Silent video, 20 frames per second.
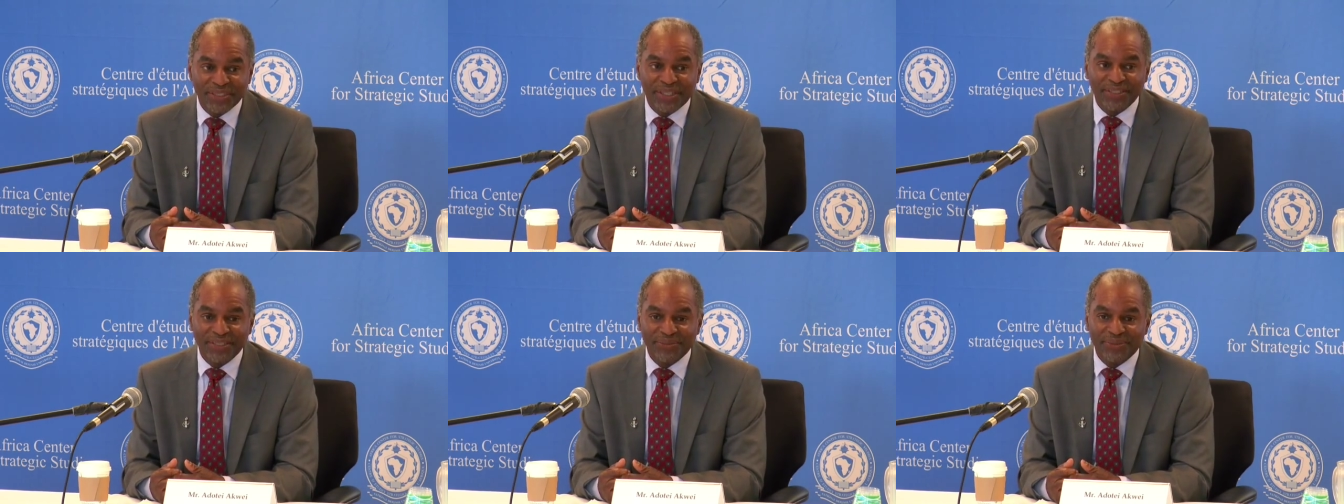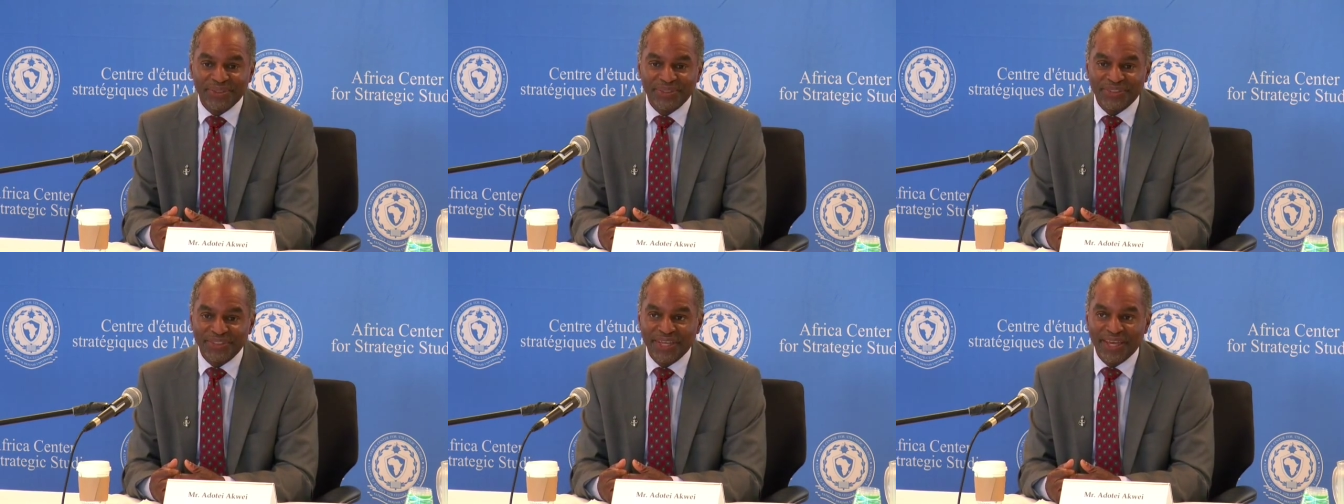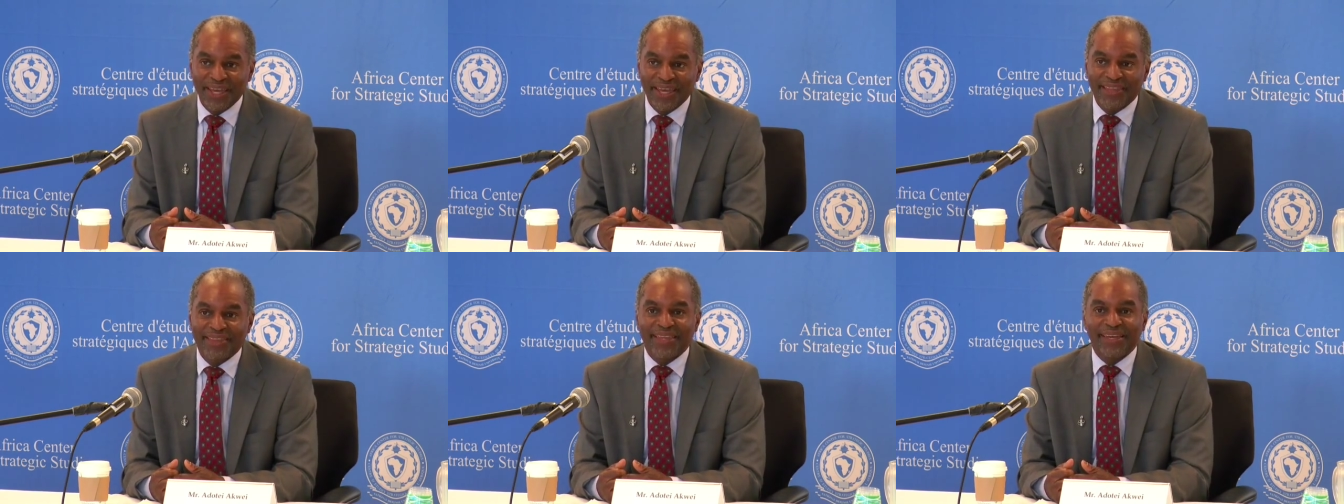In other words,
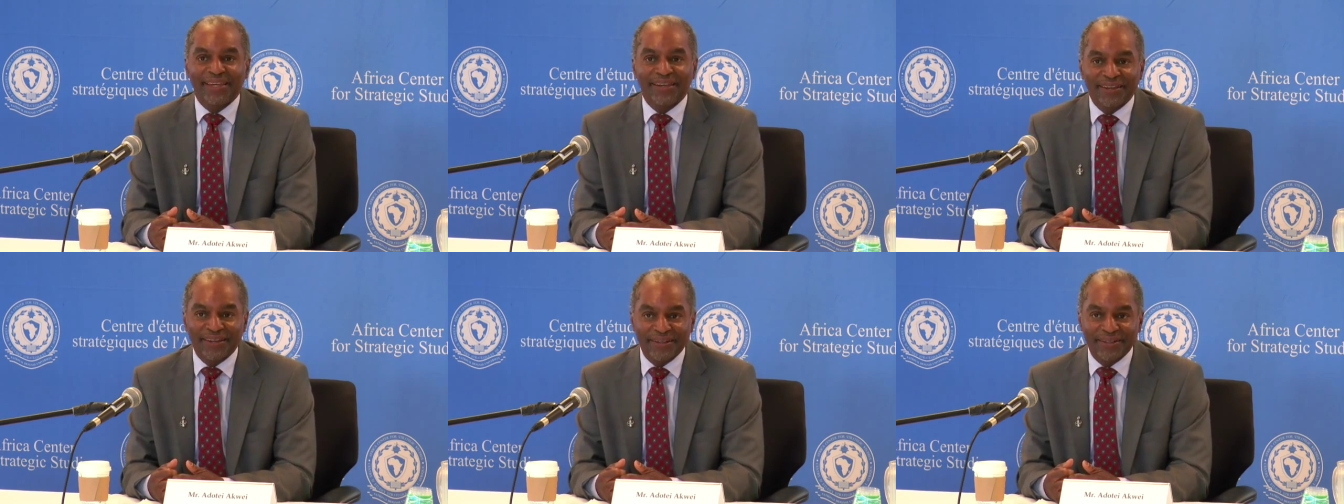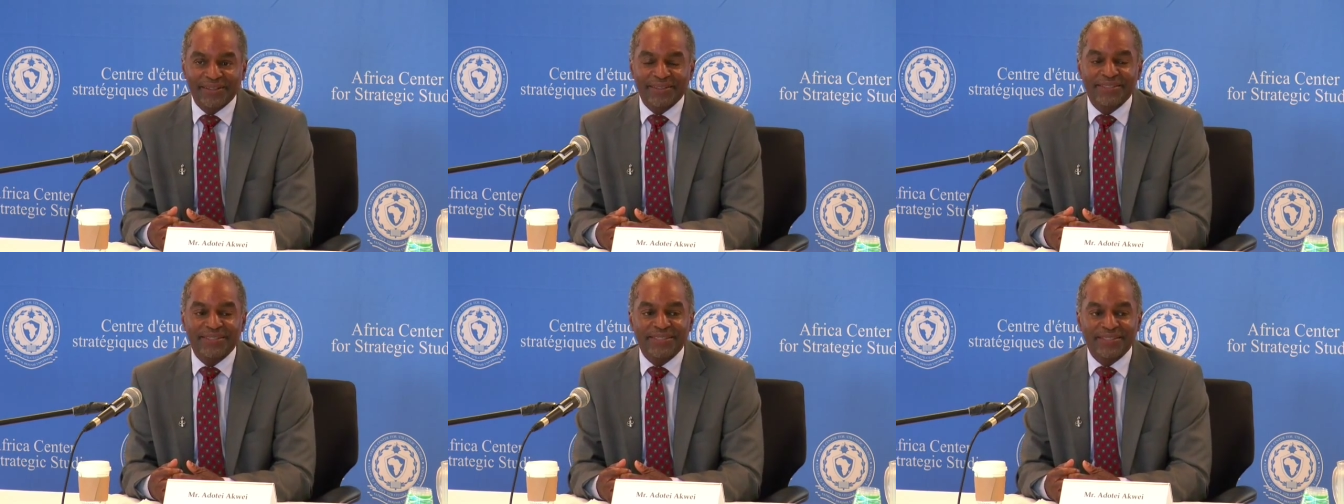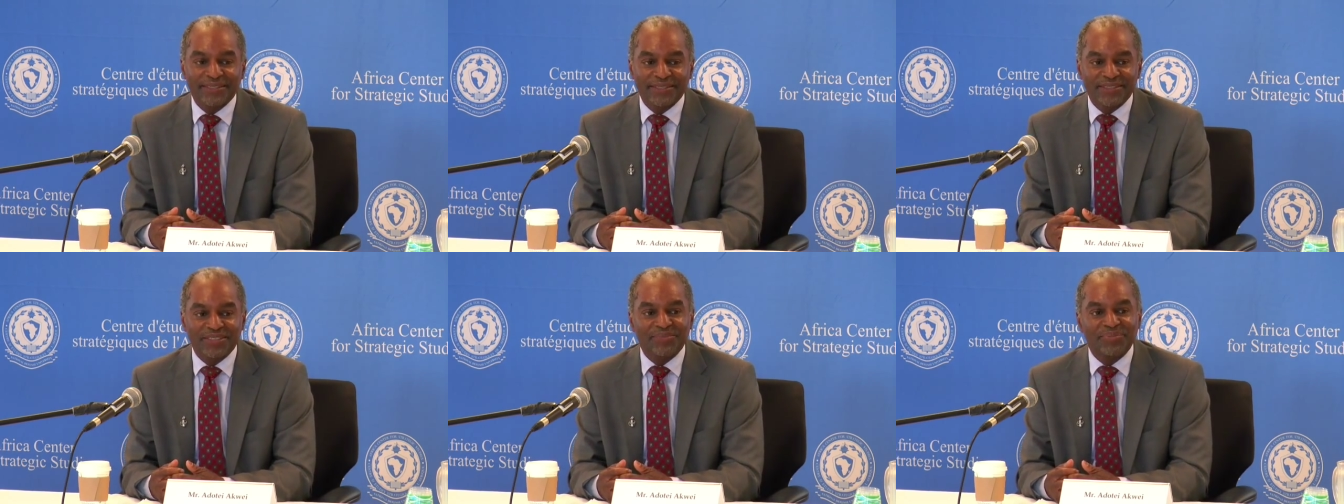they are
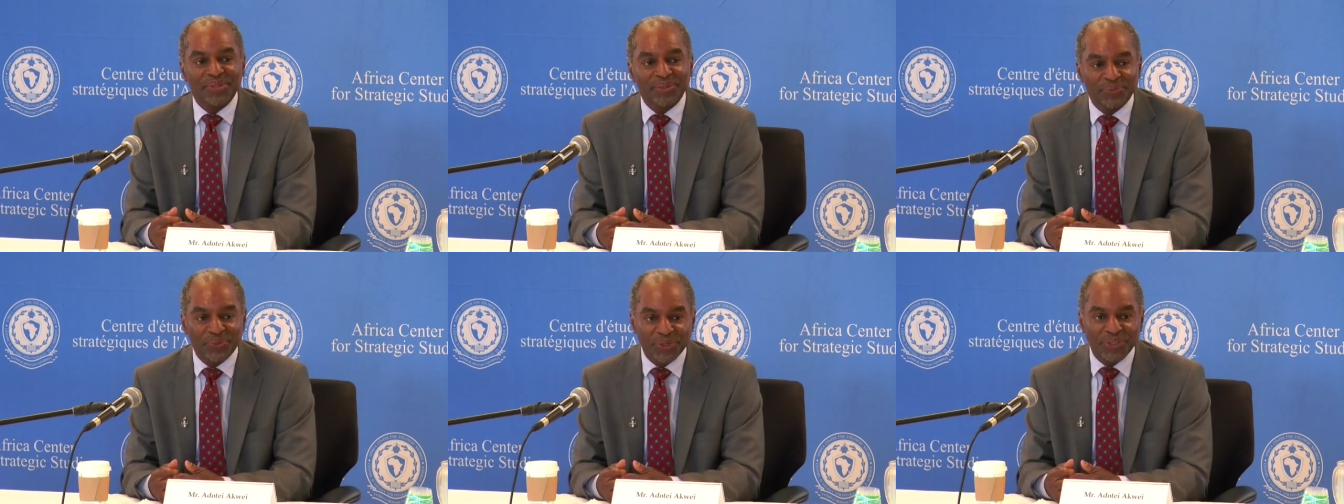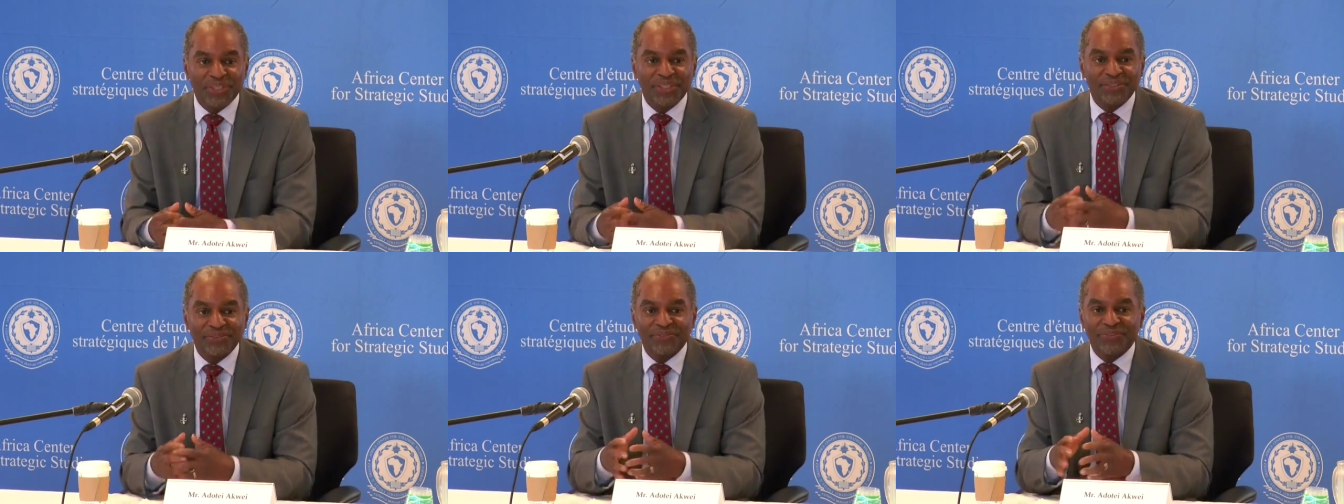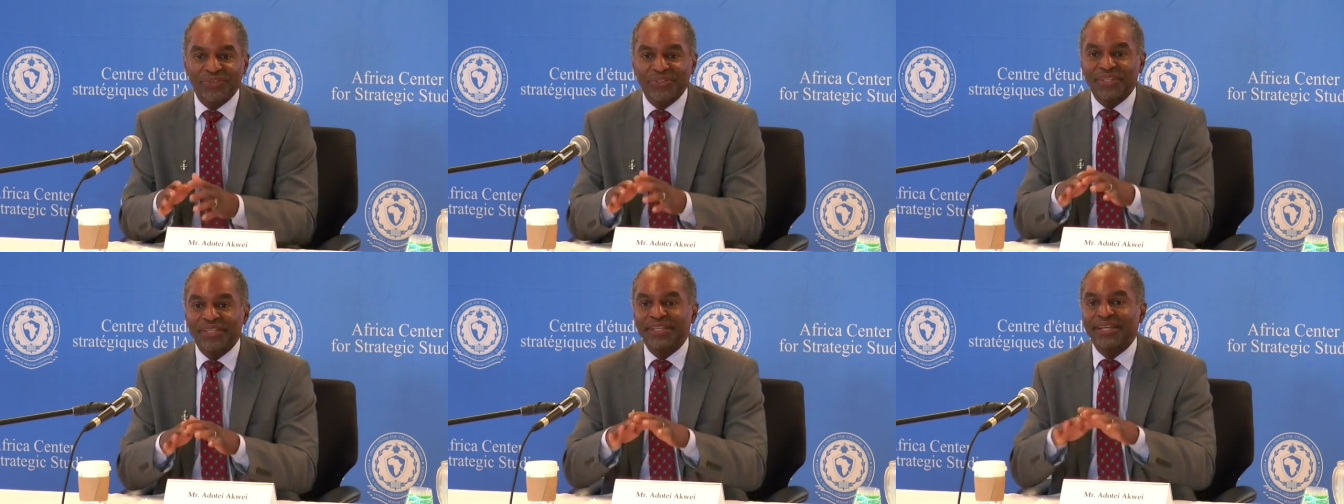considered to be working
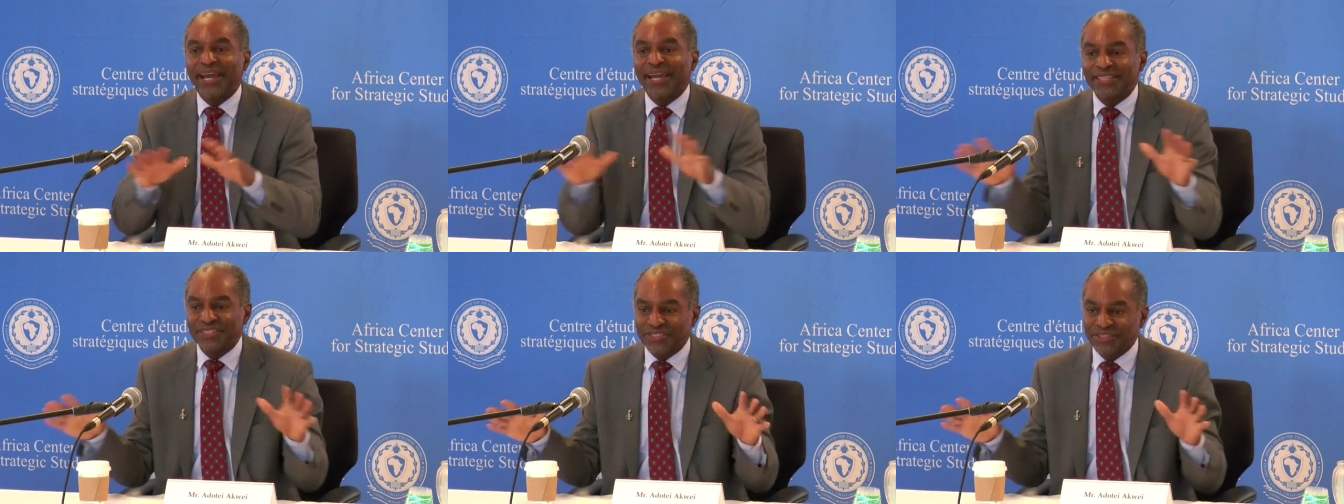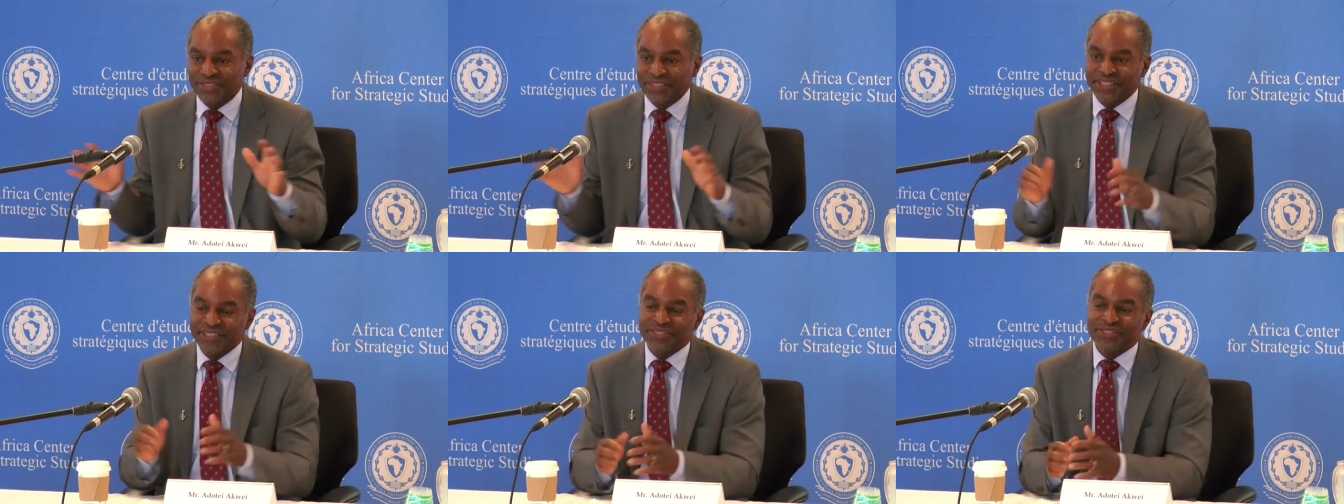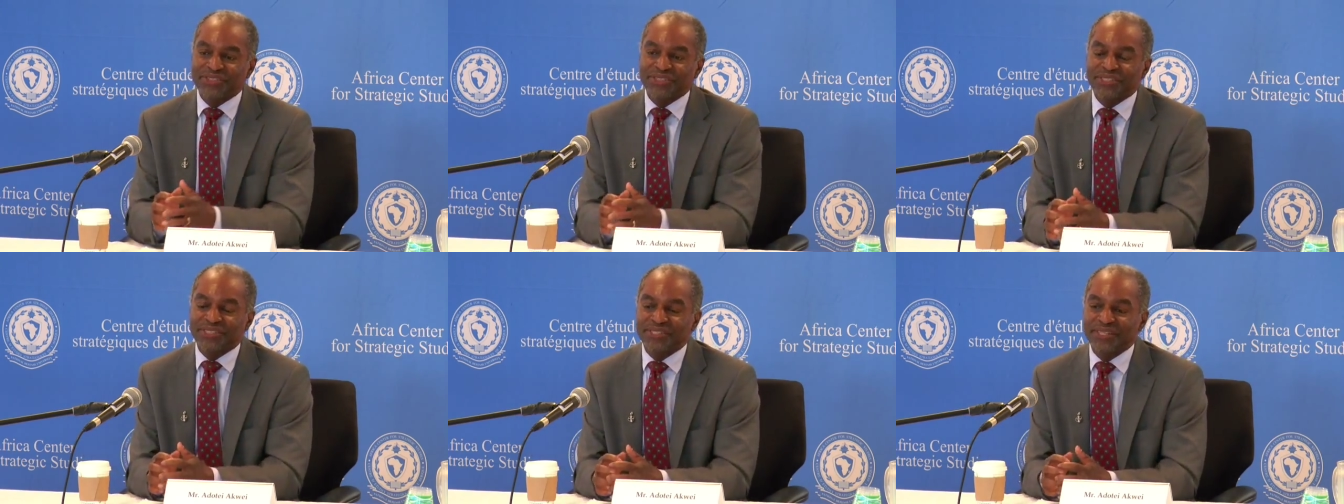for the national
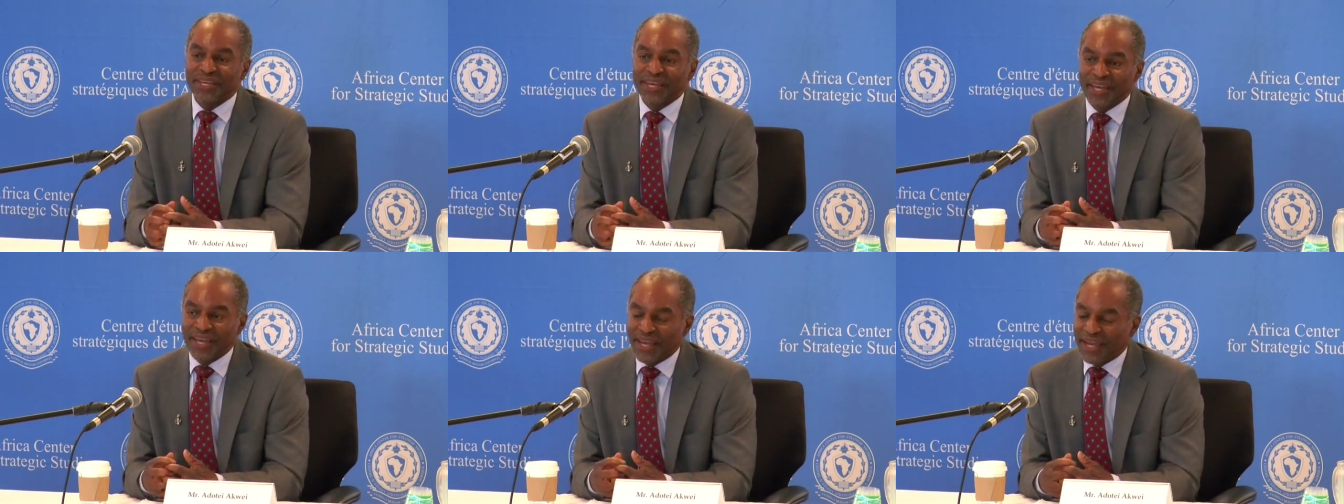interest